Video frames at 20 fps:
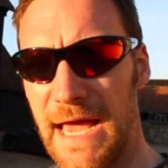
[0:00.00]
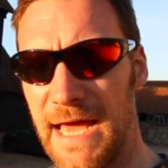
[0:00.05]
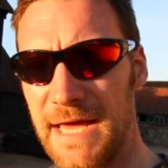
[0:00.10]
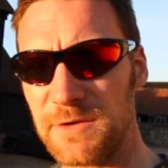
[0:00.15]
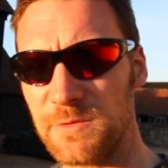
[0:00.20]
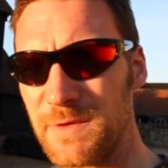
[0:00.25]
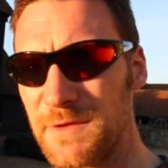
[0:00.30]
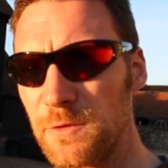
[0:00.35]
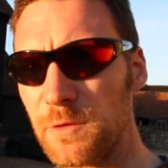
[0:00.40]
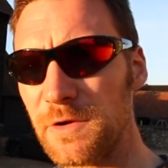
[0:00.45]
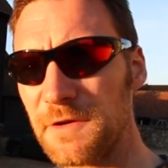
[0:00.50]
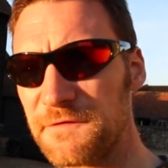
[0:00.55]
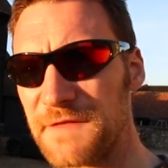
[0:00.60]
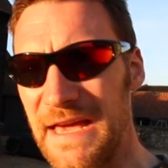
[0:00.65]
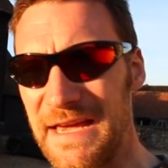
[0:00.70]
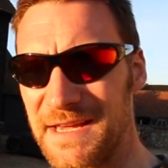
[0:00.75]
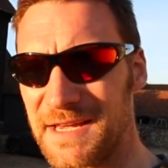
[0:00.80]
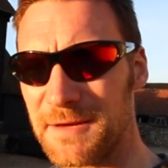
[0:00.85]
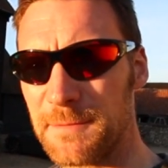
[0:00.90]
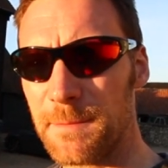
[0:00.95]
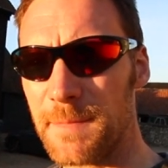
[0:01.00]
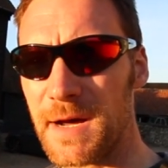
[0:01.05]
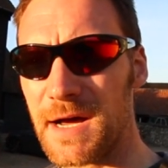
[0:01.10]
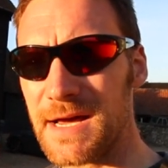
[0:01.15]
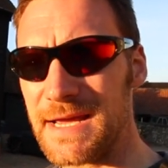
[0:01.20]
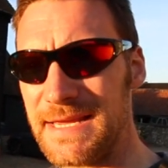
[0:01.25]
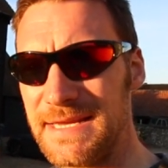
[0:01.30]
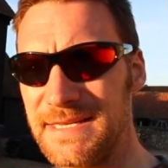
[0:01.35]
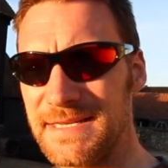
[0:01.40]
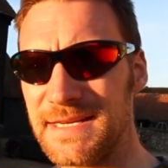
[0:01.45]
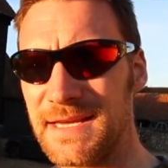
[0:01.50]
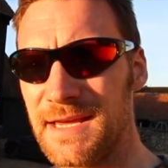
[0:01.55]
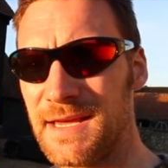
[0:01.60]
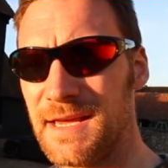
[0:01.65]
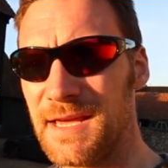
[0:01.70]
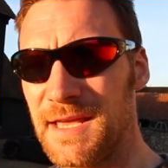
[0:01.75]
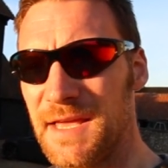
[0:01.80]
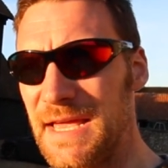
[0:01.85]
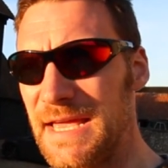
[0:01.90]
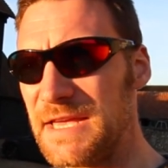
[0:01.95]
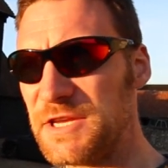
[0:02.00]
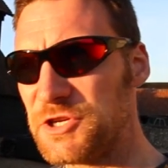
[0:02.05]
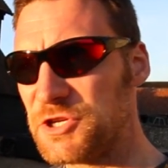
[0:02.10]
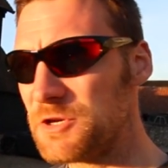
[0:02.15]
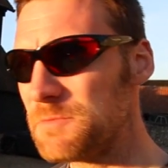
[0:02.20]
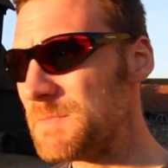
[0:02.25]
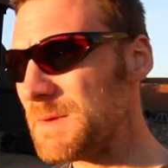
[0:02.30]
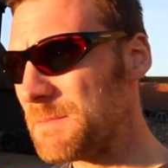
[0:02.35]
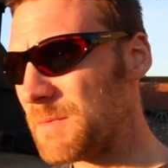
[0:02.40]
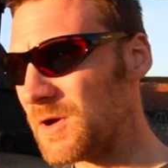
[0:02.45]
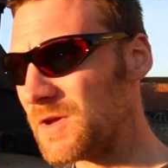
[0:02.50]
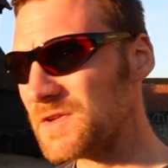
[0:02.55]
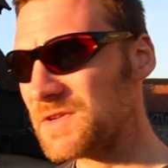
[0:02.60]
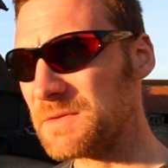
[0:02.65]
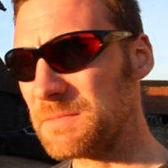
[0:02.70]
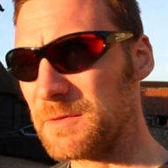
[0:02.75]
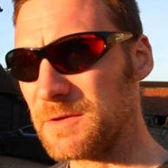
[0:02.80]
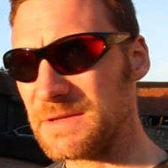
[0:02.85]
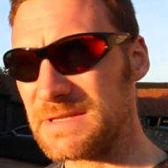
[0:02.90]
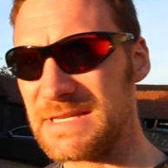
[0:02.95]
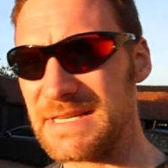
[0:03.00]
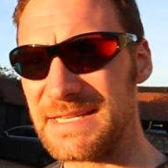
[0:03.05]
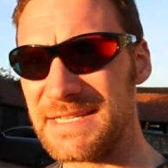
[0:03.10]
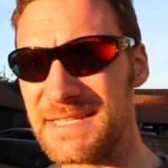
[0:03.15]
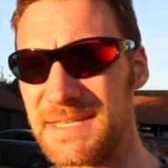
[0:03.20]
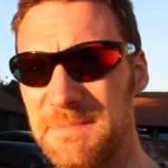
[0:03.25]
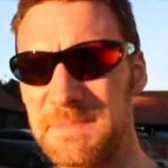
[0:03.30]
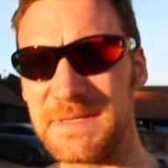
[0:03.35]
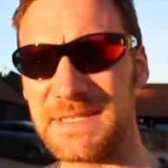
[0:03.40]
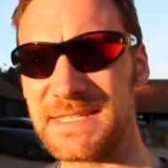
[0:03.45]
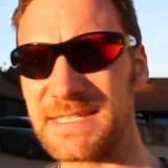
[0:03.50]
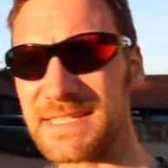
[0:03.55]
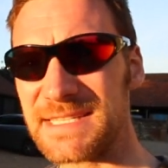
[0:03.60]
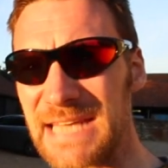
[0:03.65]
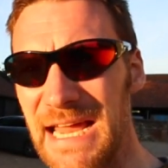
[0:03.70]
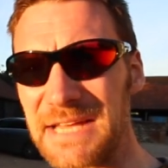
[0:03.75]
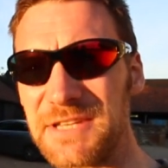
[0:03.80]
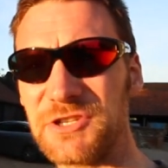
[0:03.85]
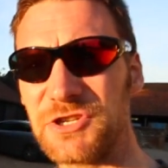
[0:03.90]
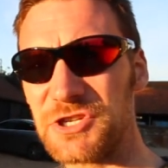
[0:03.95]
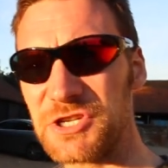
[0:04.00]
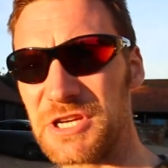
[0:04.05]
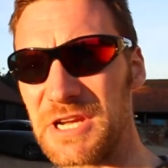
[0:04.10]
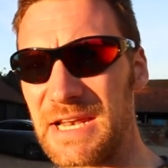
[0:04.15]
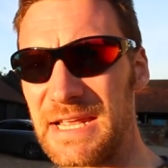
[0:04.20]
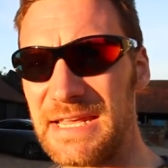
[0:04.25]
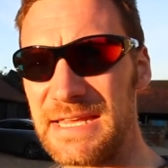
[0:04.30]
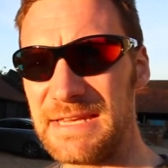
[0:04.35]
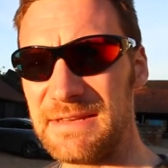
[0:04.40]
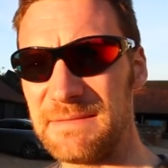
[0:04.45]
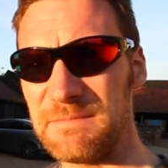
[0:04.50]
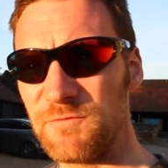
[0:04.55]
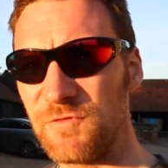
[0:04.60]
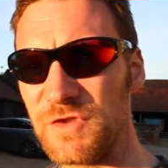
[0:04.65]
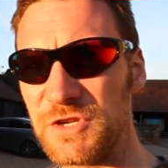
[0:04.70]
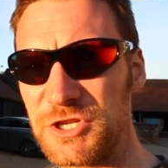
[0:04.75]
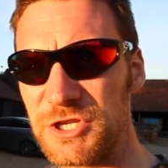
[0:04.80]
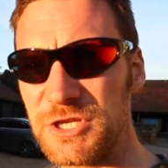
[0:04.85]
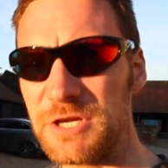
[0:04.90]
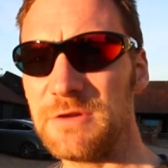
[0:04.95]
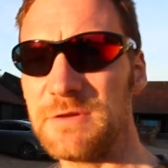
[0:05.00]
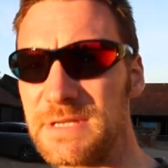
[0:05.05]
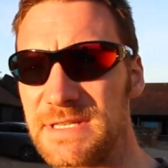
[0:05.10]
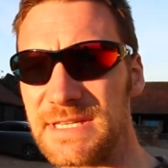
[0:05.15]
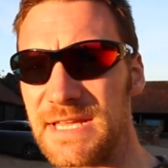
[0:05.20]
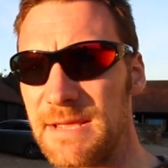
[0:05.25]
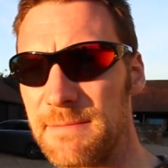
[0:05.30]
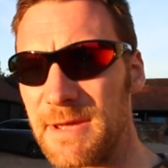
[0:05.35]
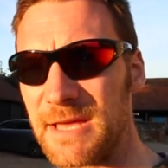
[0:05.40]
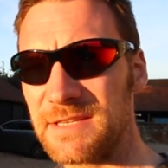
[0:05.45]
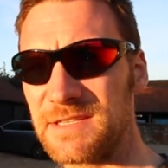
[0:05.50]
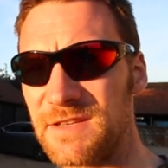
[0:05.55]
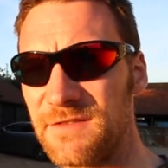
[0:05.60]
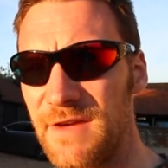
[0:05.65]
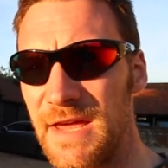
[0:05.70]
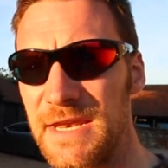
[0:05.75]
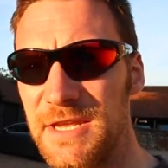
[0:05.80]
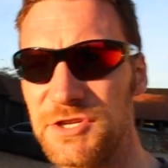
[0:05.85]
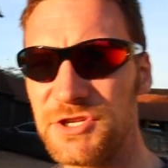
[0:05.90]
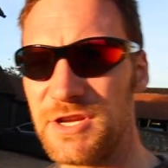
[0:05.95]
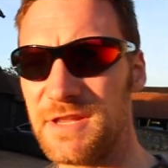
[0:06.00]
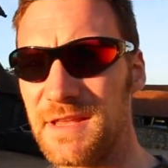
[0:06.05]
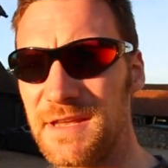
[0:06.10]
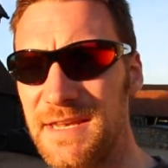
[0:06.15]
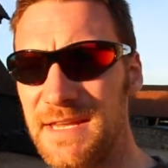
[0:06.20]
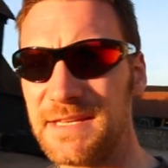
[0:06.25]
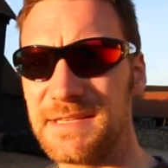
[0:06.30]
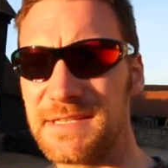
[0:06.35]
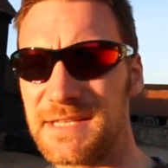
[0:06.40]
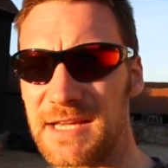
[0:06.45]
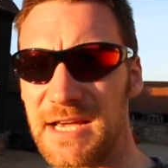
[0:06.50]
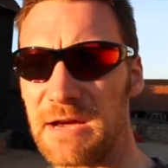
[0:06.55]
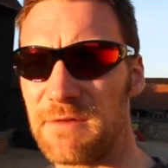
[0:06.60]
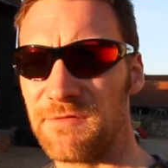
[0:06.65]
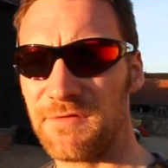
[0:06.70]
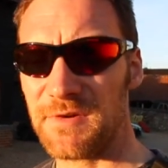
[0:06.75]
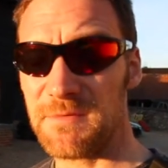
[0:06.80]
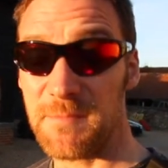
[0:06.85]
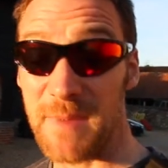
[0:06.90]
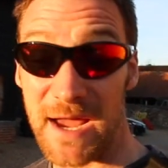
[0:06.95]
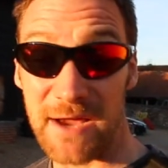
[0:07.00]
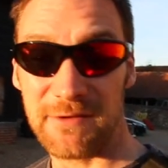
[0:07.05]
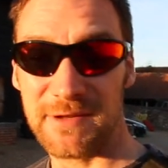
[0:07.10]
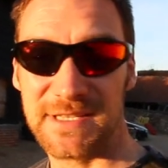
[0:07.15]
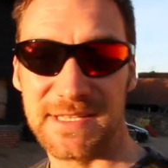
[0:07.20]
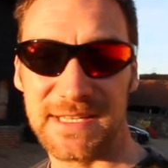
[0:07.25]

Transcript: And with all of that combined, it should be possible to substantially reduce the amount of energy that needs to come from power